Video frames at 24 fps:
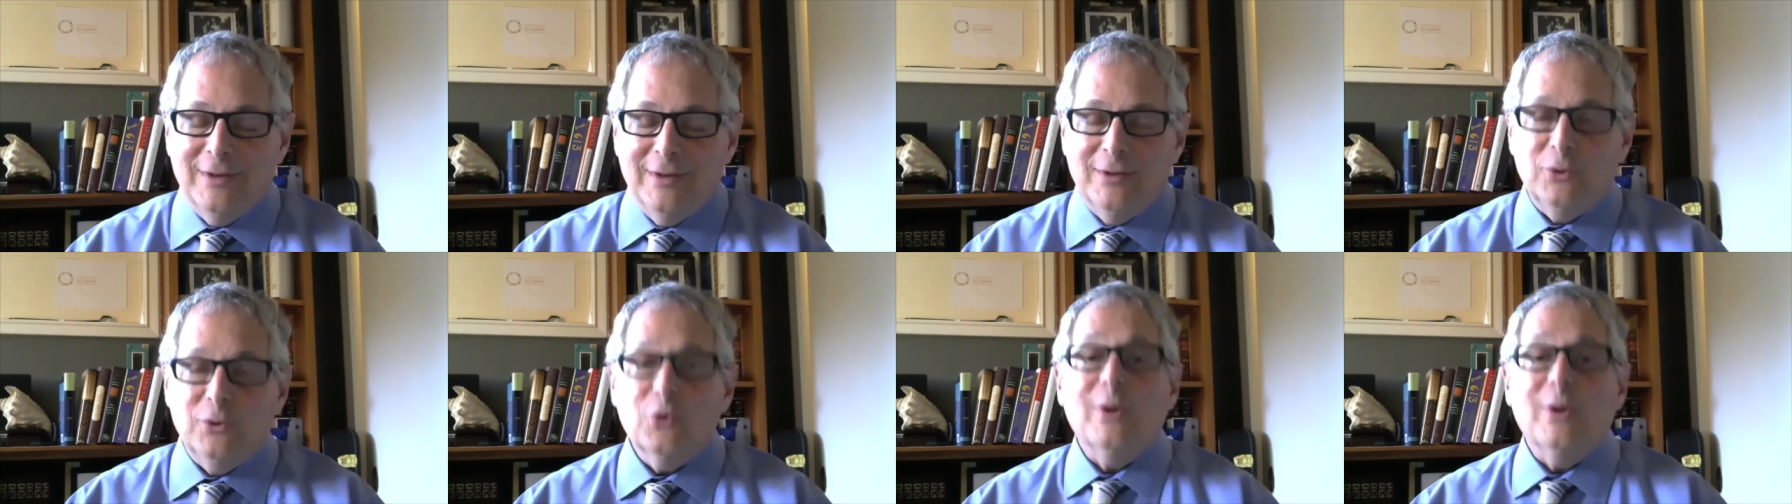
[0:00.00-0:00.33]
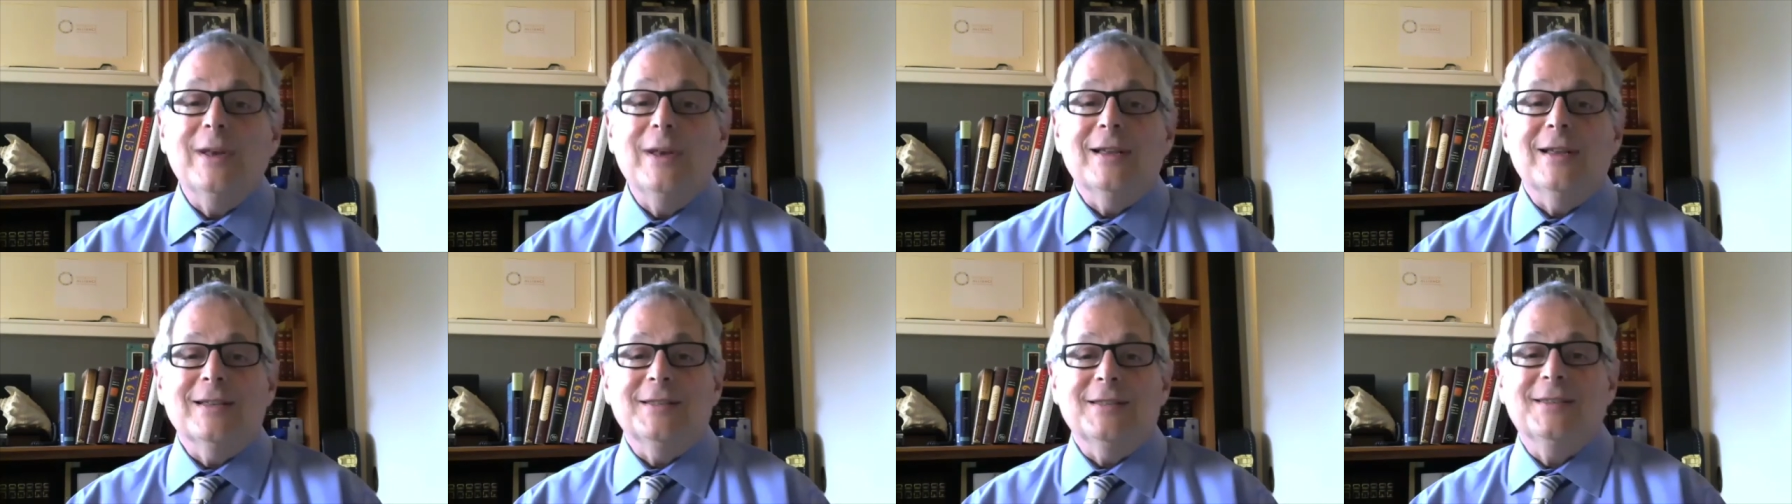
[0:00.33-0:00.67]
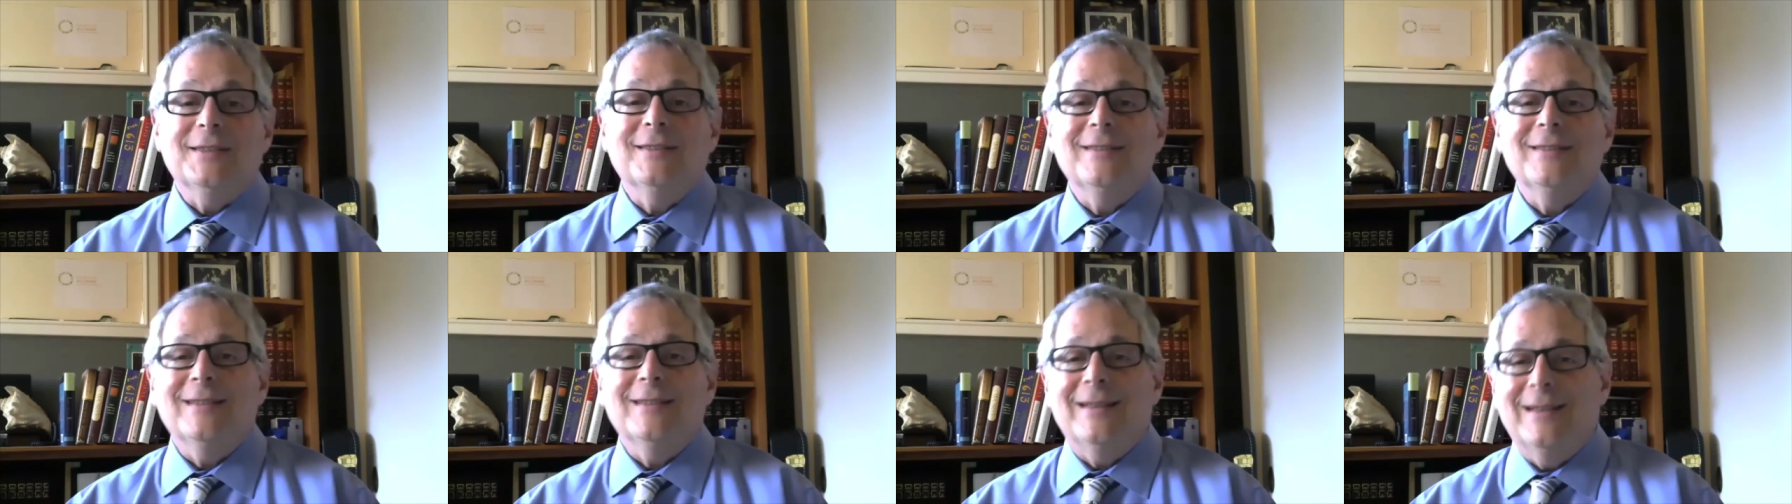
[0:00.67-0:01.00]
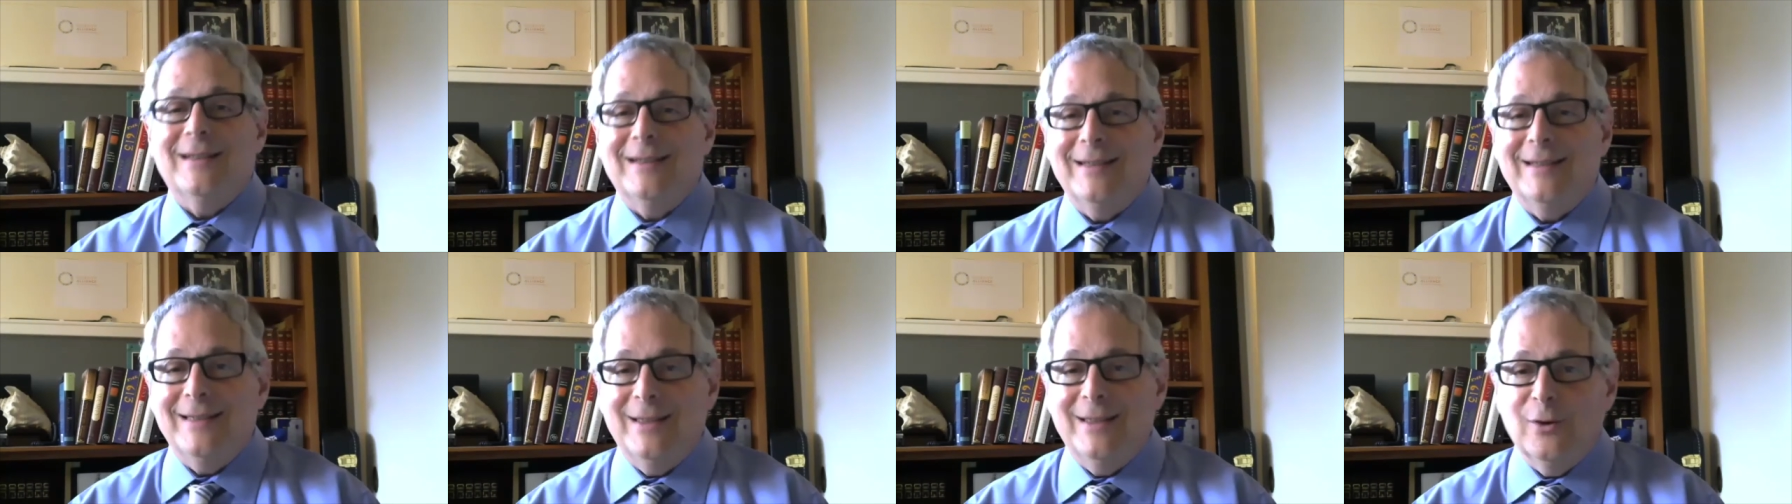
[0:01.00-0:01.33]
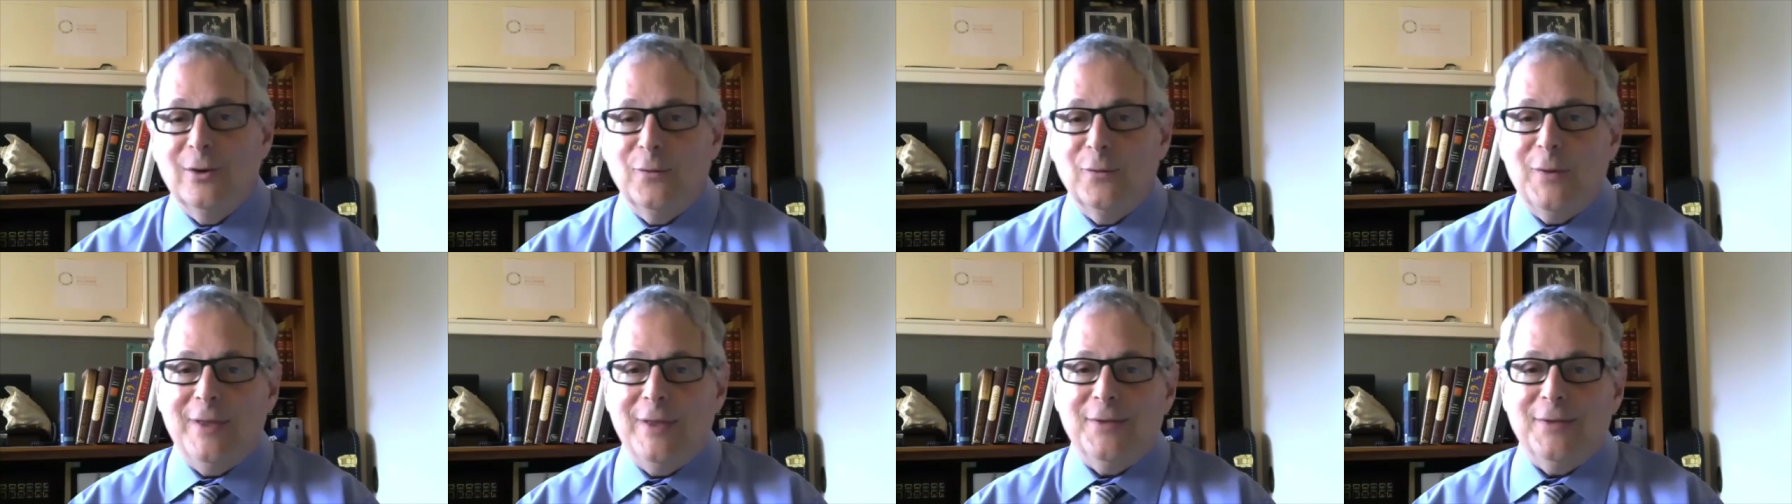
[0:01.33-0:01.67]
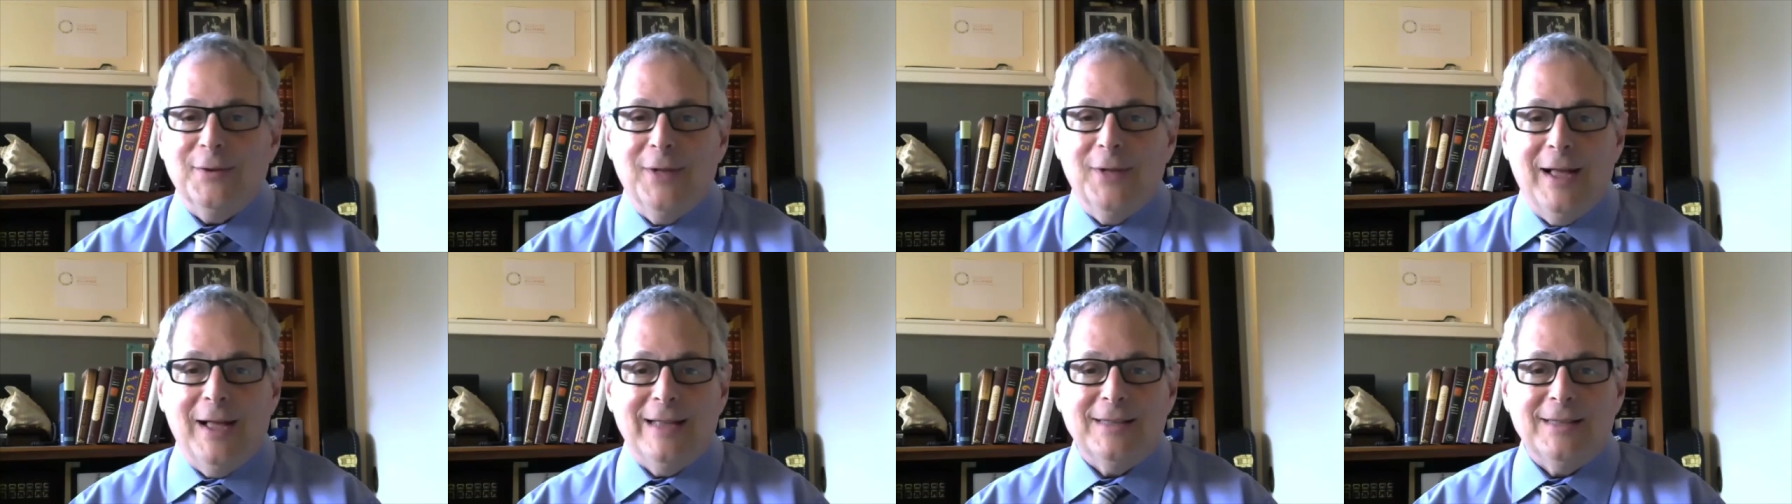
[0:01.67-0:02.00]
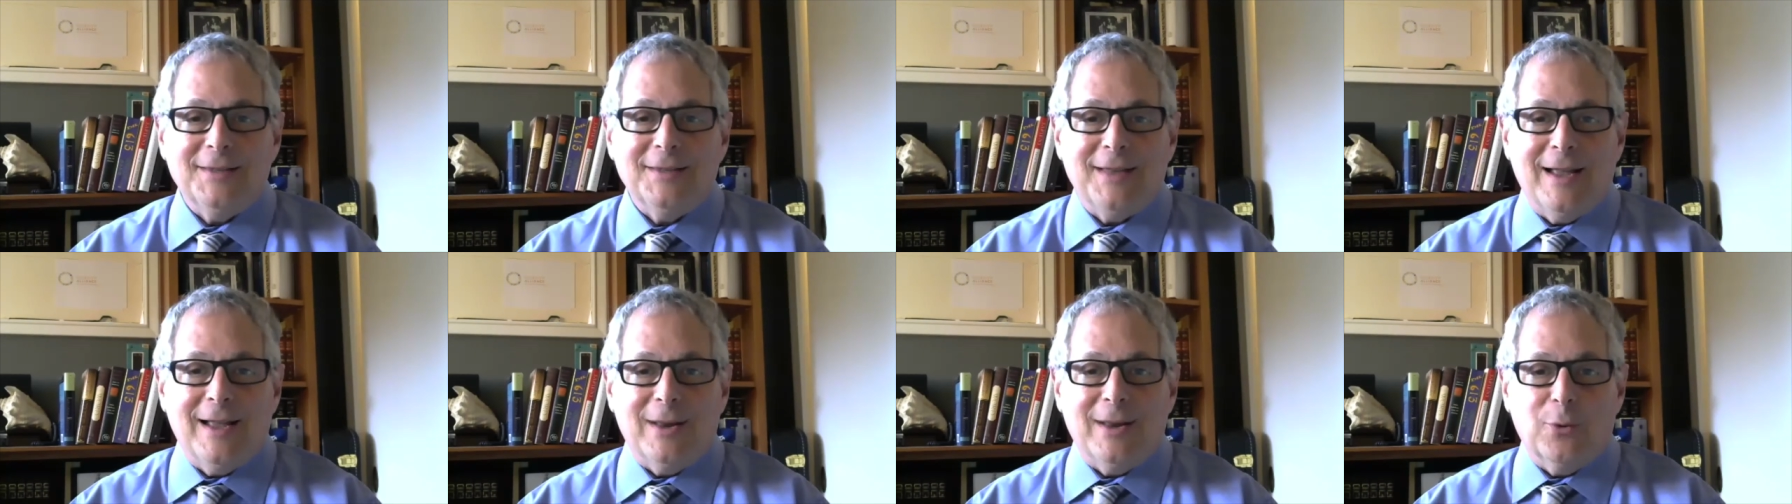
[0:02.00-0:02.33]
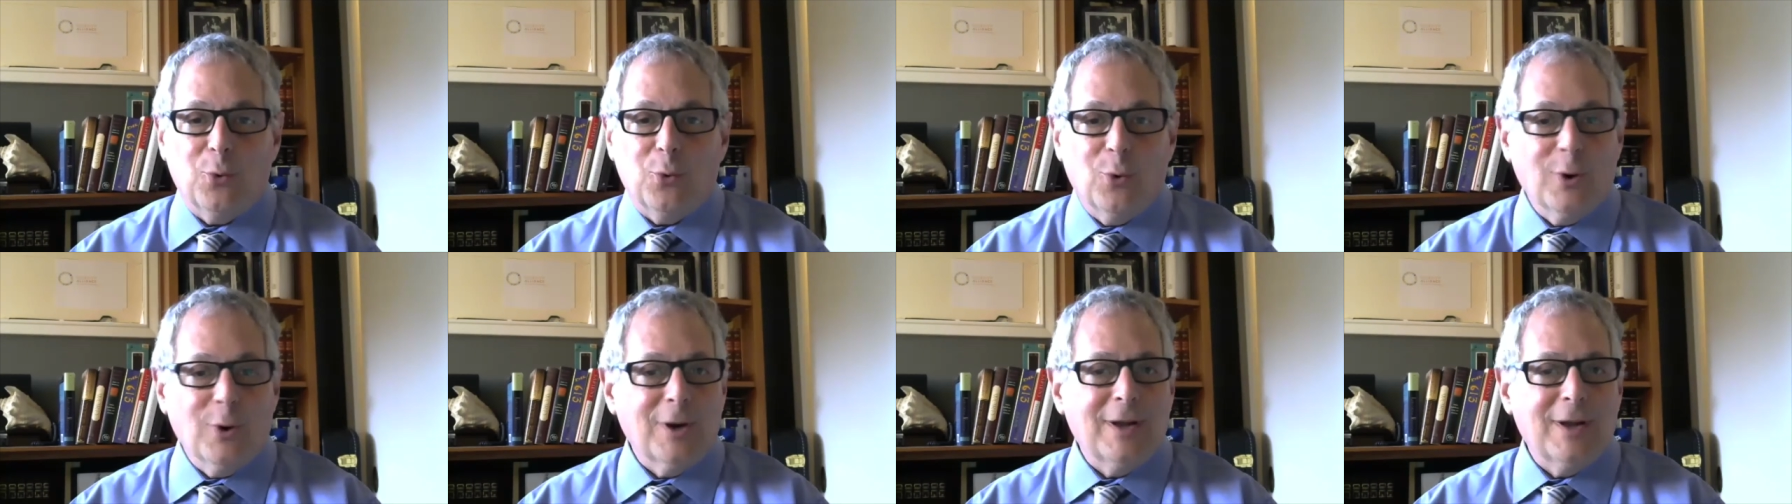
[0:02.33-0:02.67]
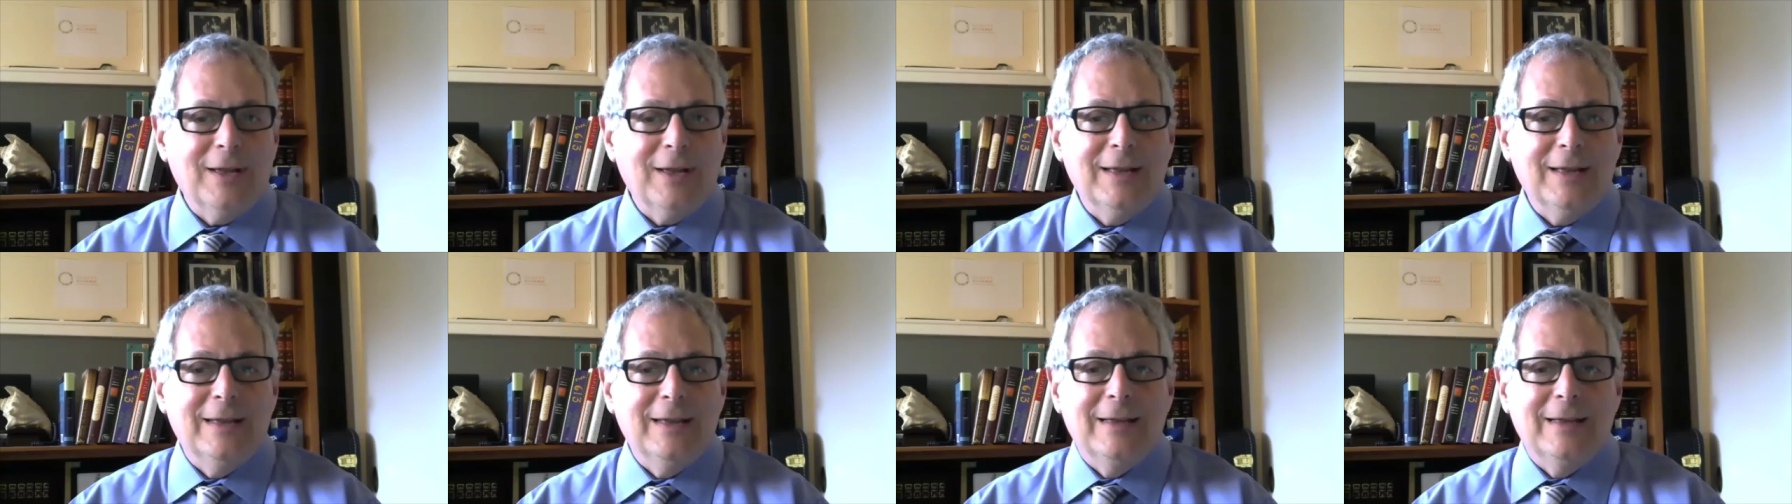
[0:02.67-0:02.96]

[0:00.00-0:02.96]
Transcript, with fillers: join us, interfaithalliance.org.